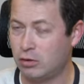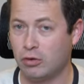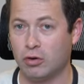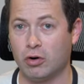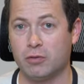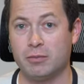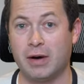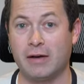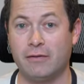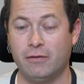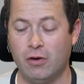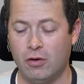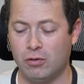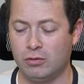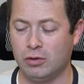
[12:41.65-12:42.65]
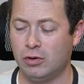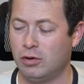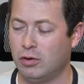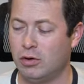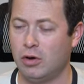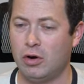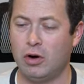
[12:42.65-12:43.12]
You heard my phone
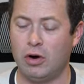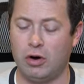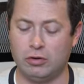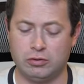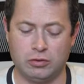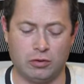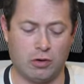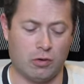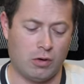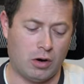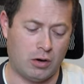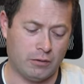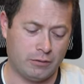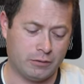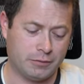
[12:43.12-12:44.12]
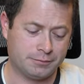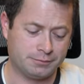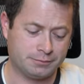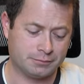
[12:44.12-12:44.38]
also go off.